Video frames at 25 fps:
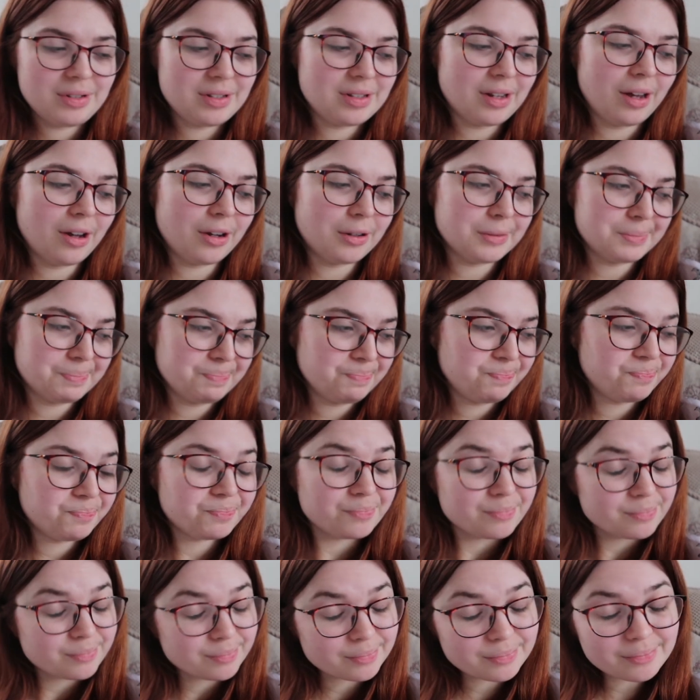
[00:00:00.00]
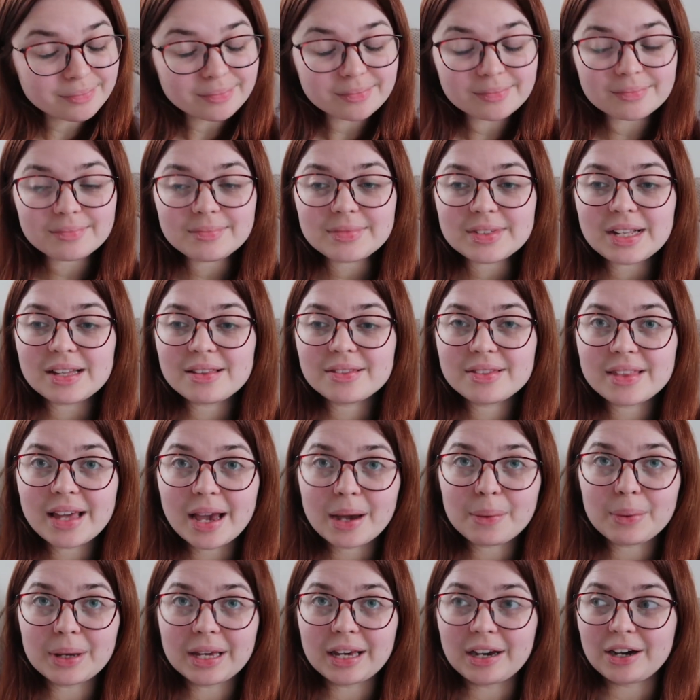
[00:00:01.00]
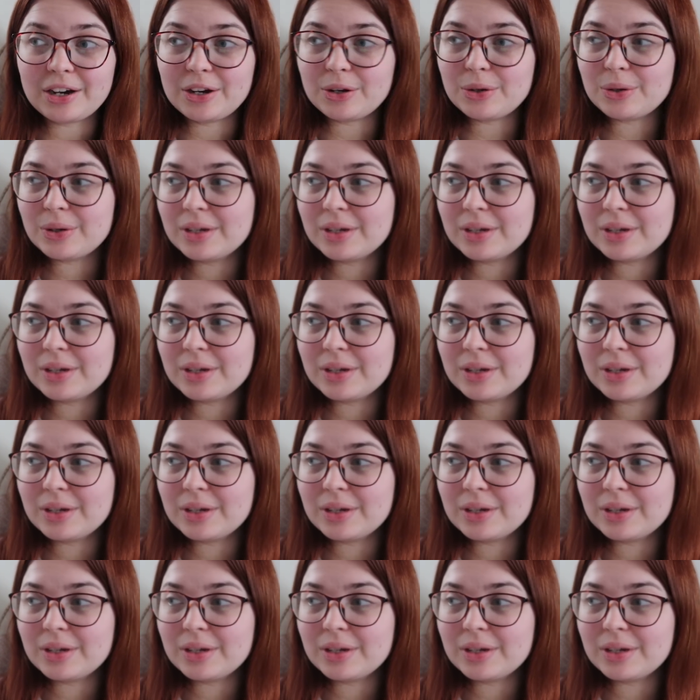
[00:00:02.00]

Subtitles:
So there we go.